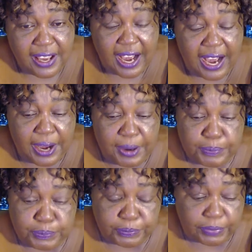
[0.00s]

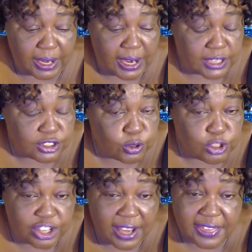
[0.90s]
Um, uh, so
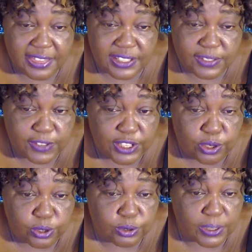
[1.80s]
share this
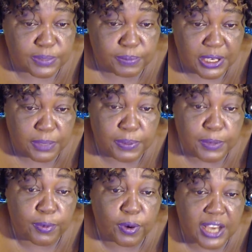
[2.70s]
video to as many
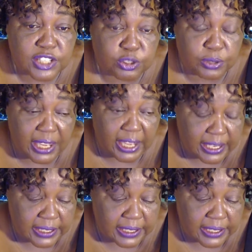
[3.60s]
people as you can.